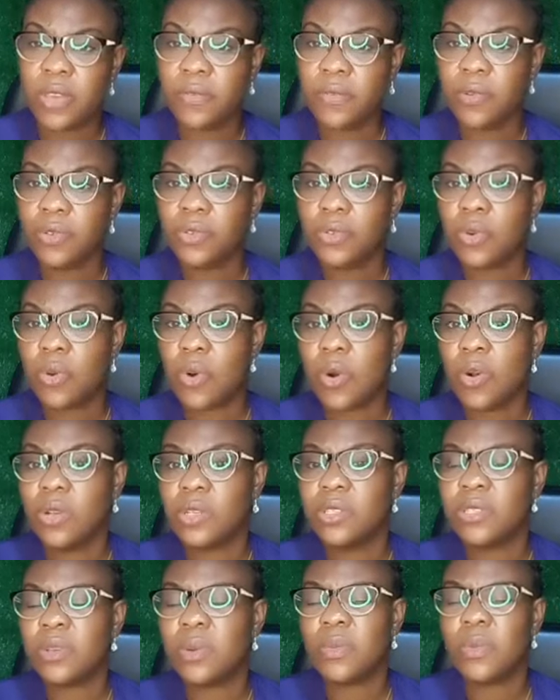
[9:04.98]
phone to call
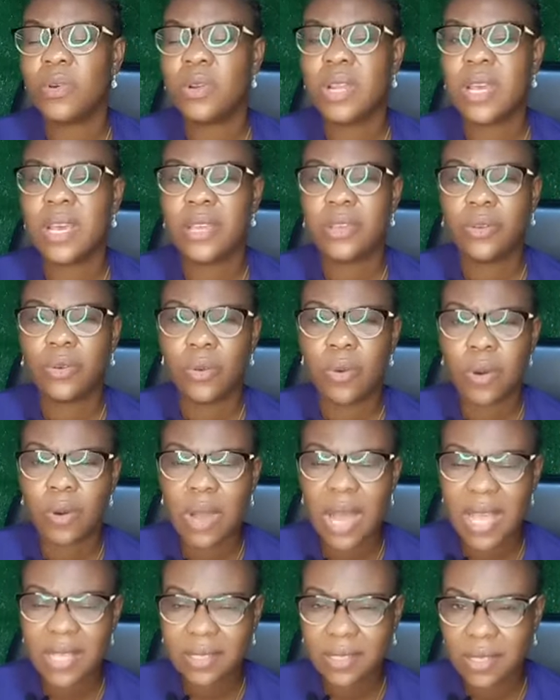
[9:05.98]
someone and you're
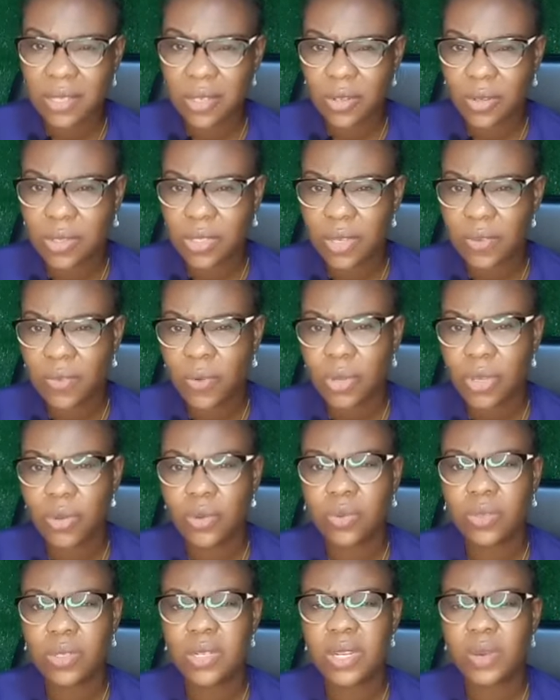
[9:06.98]
asking yourself, okay,
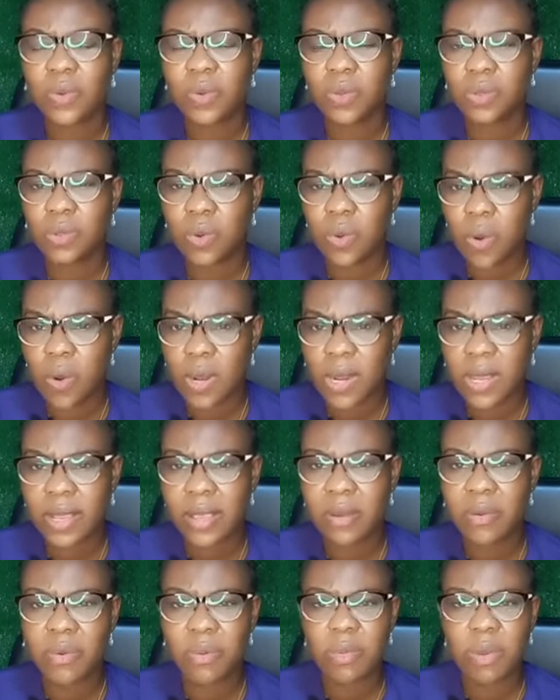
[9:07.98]
who did I want to call? I
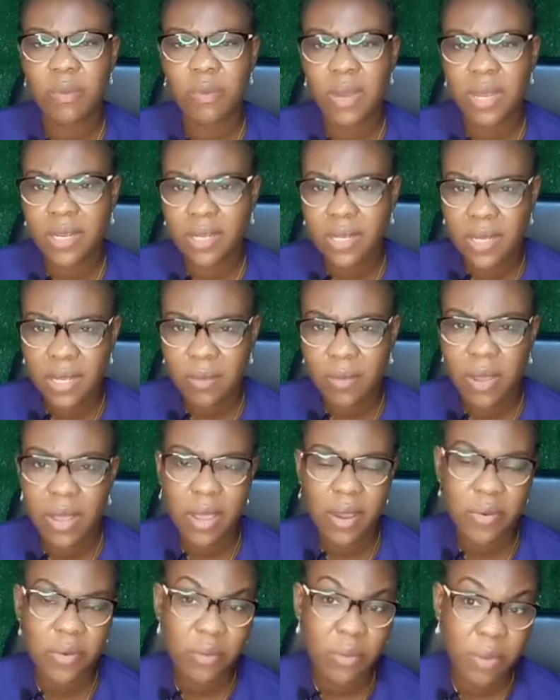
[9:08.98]
can't remember the name.
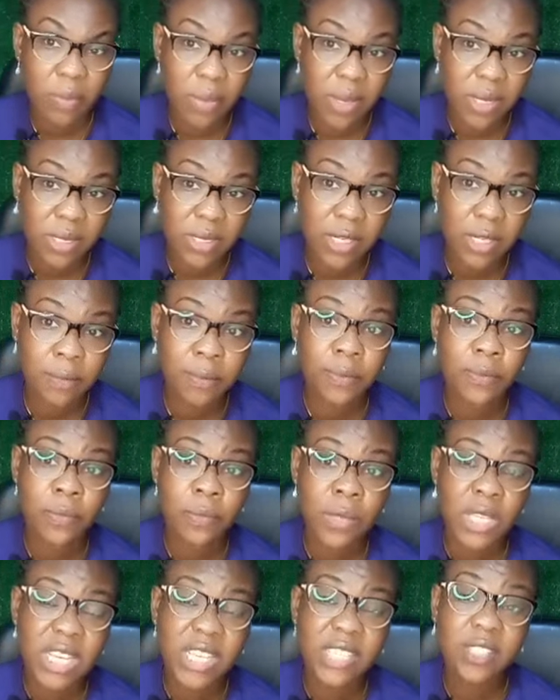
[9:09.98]

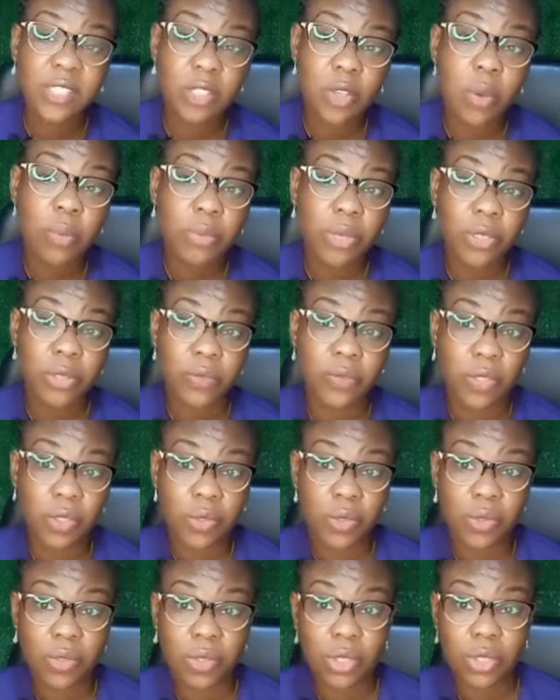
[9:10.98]
It's some bit of
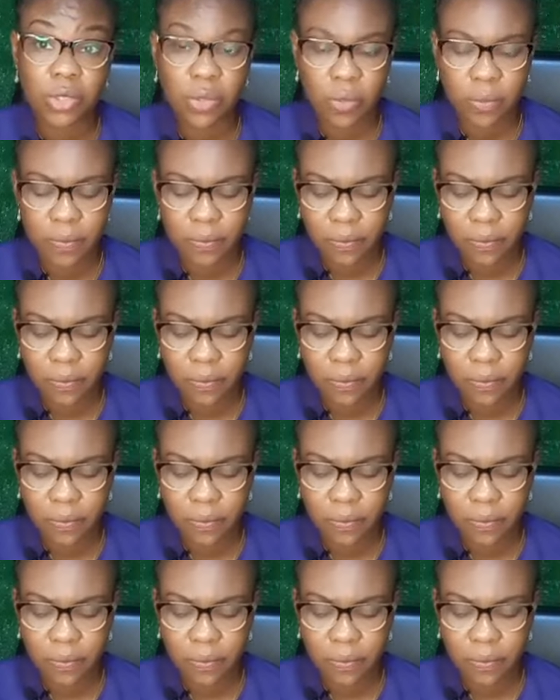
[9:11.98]
dissociation.